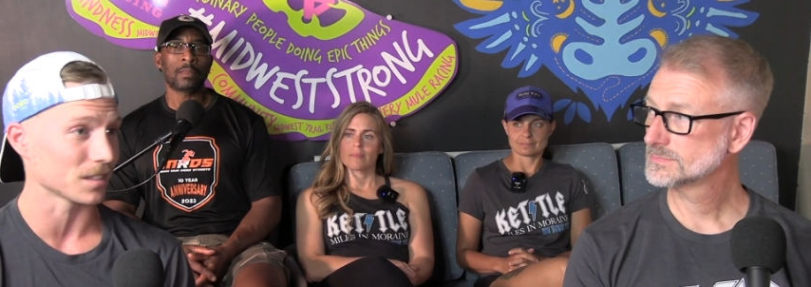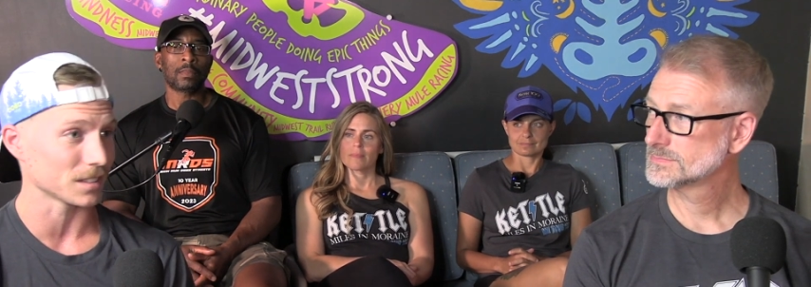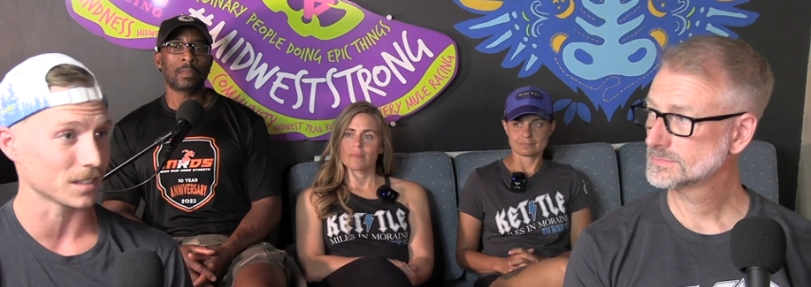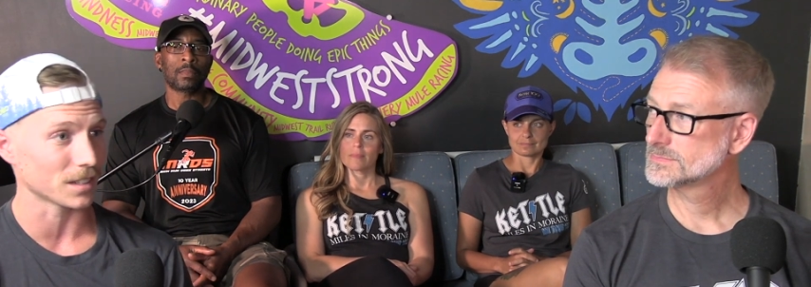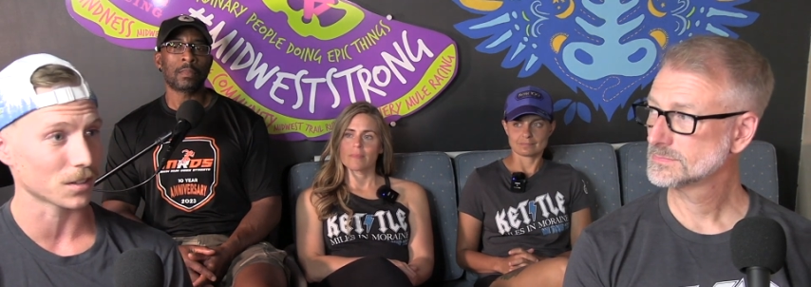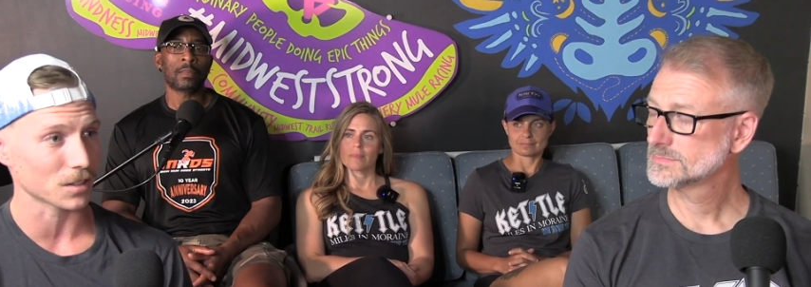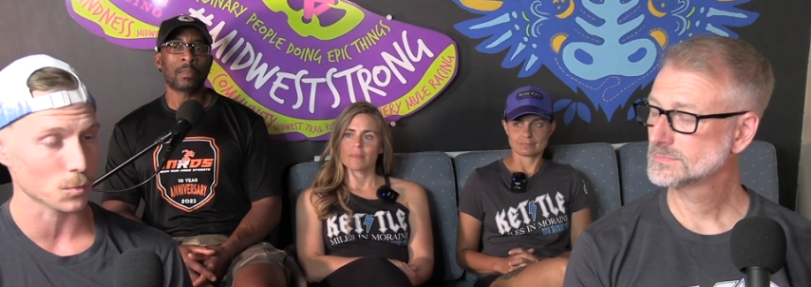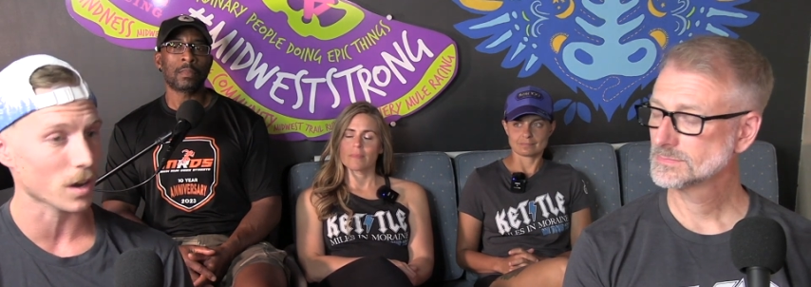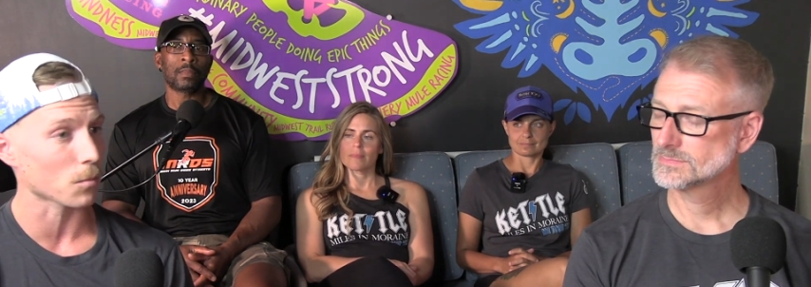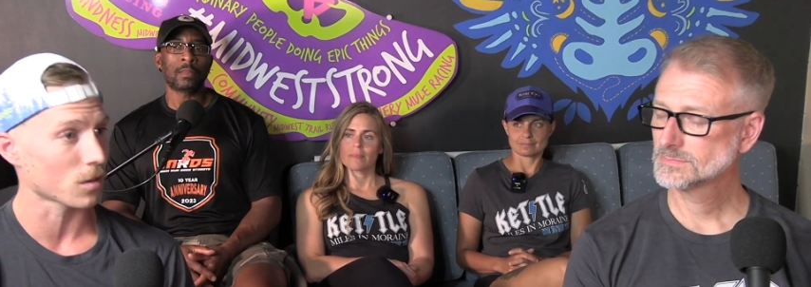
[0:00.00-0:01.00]
Speaker 1: You yeah. know, because
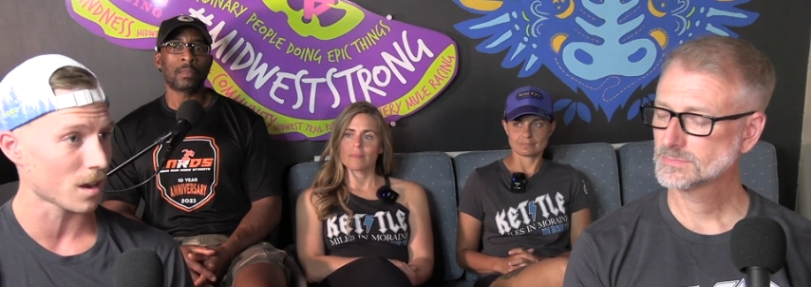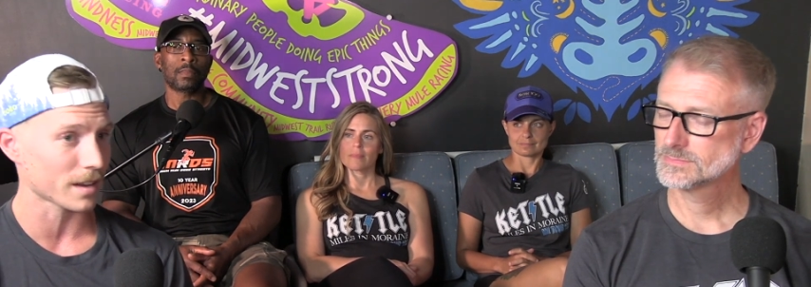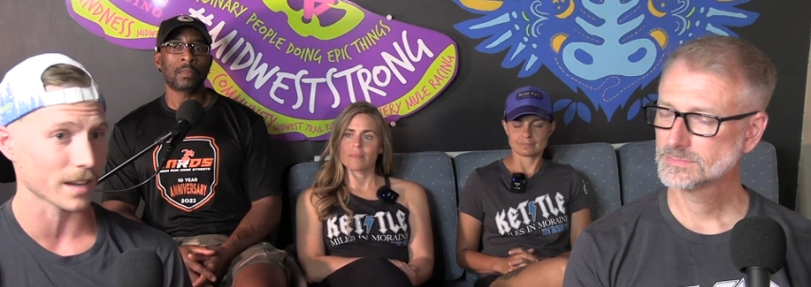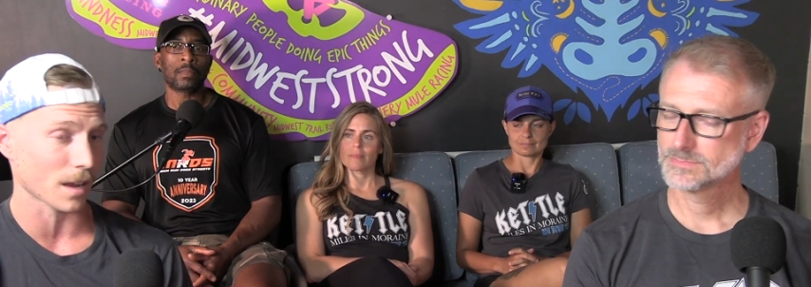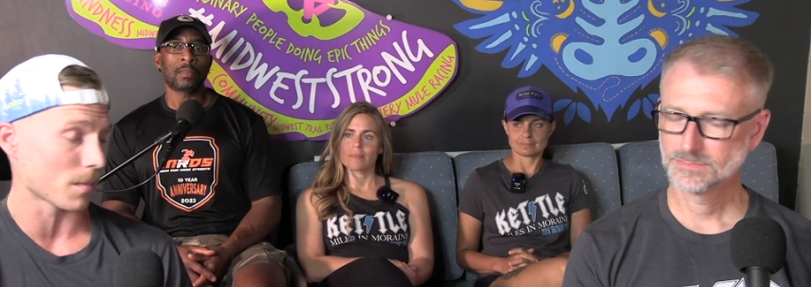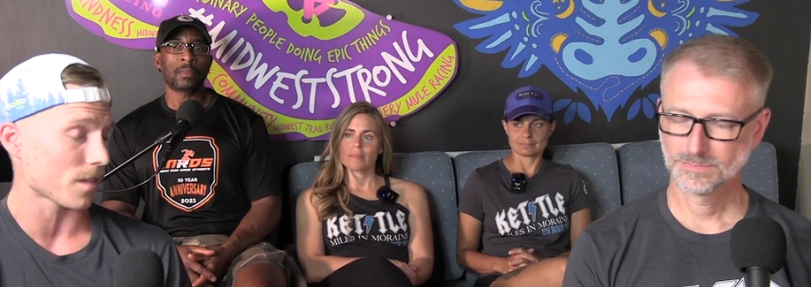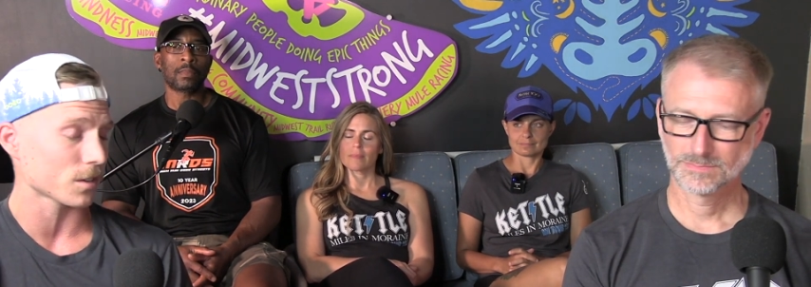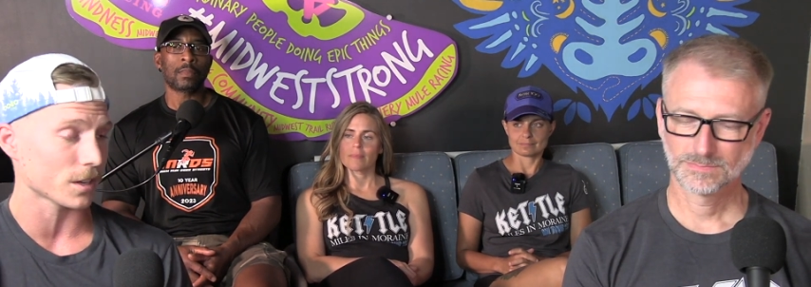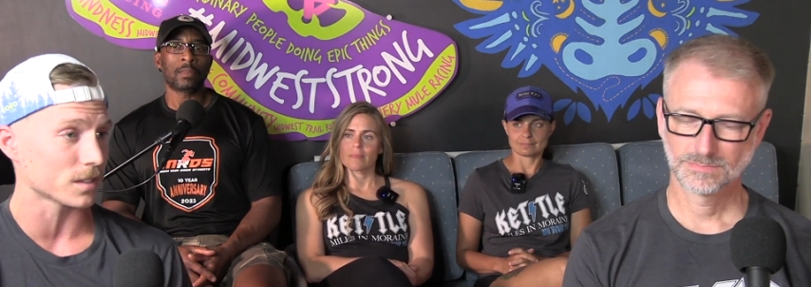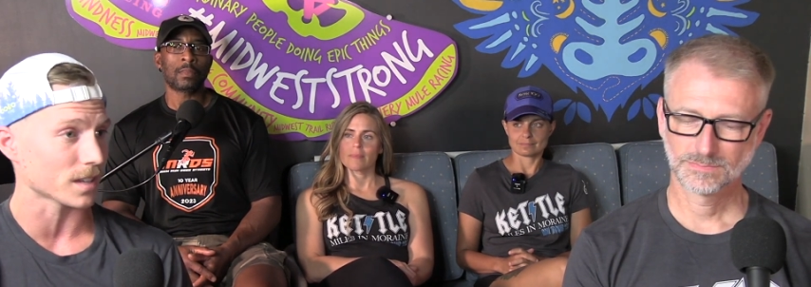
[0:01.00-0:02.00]
when I'm running, I'm having
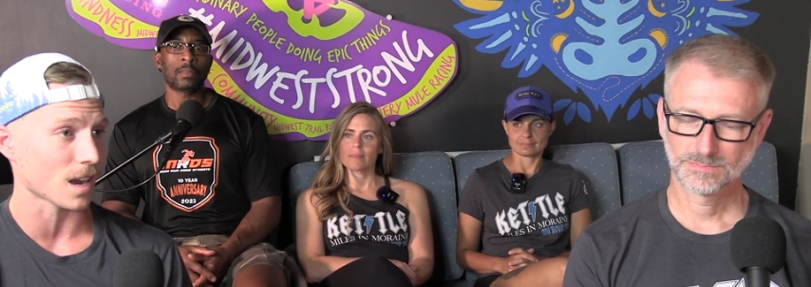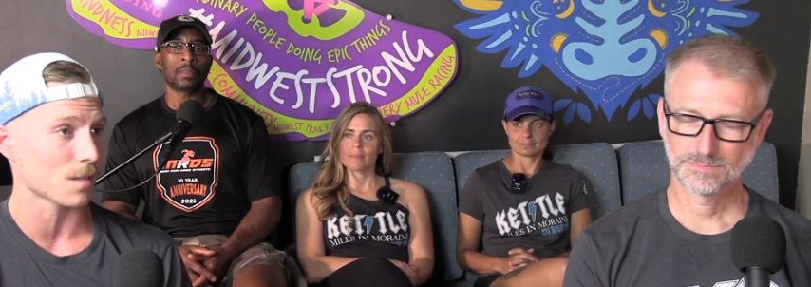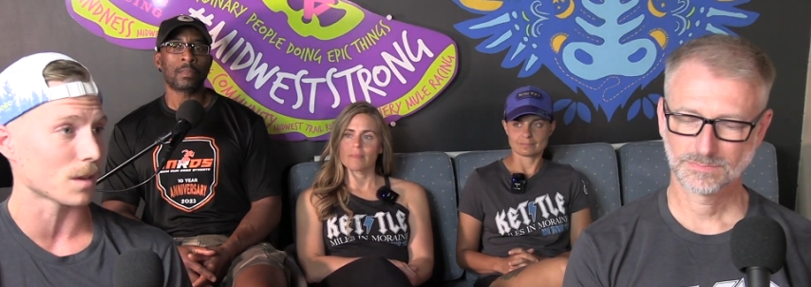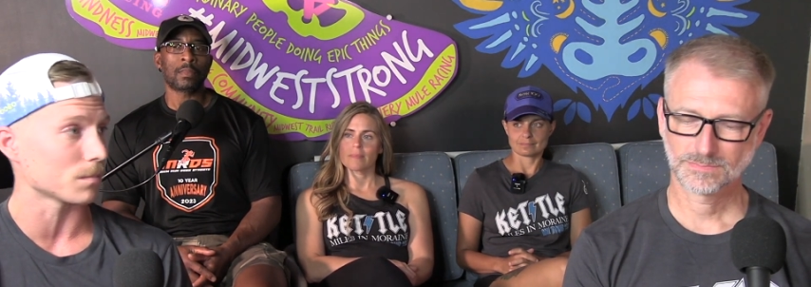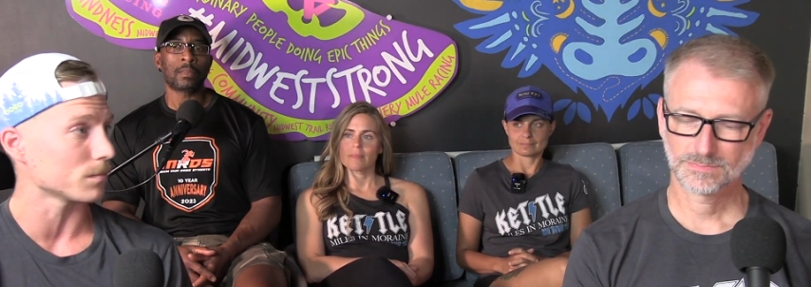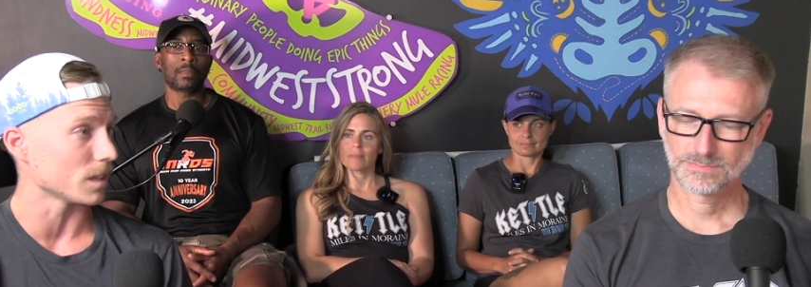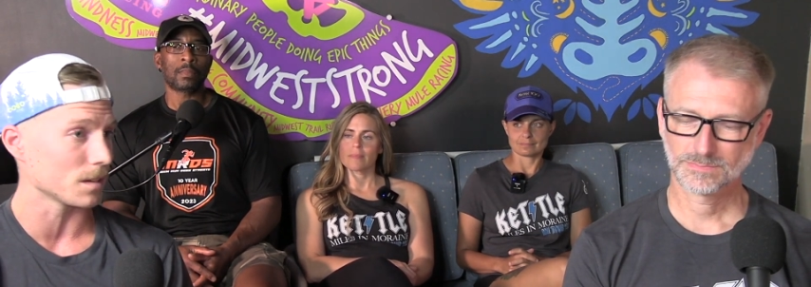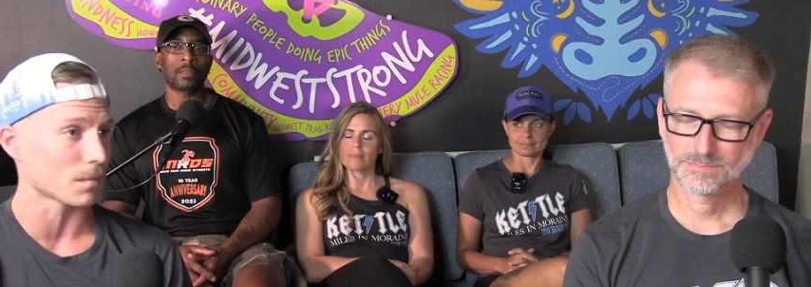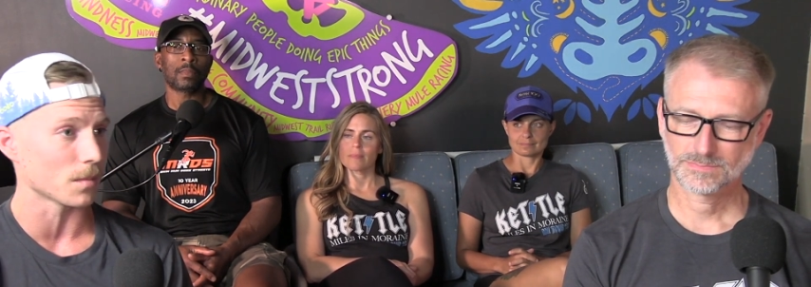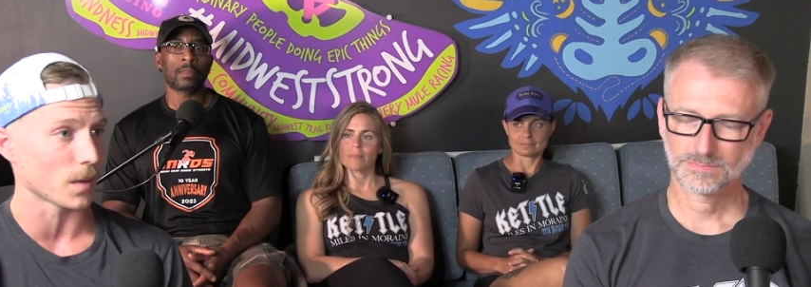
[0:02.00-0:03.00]
a good time, I'm
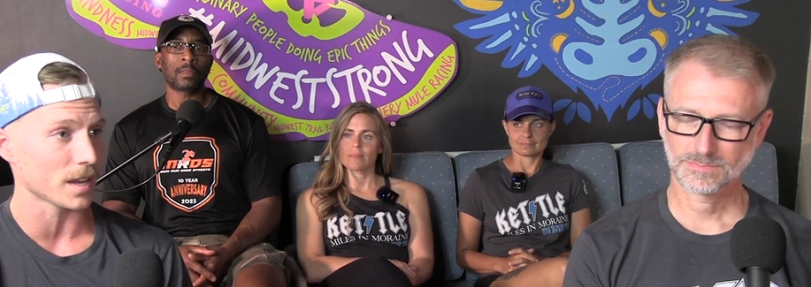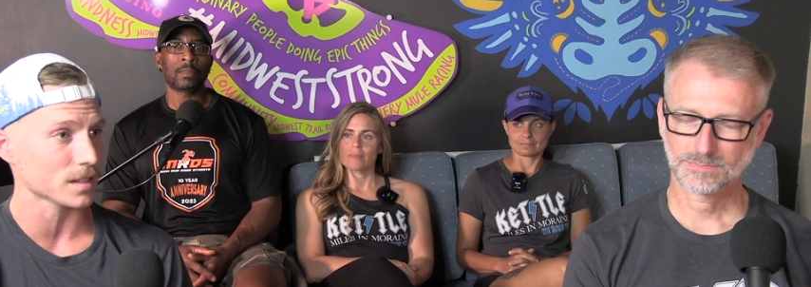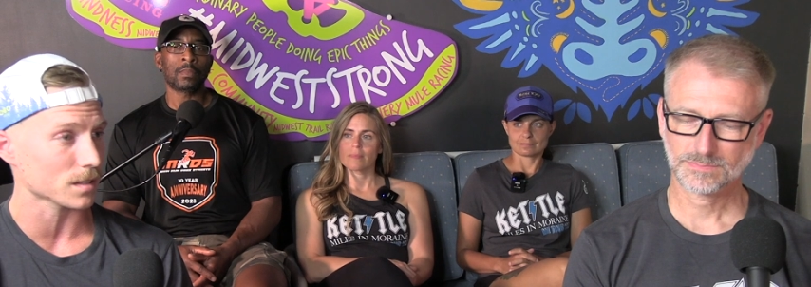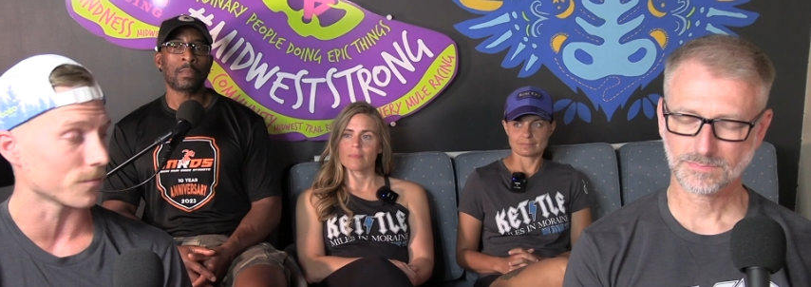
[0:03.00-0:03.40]
hitting my pace,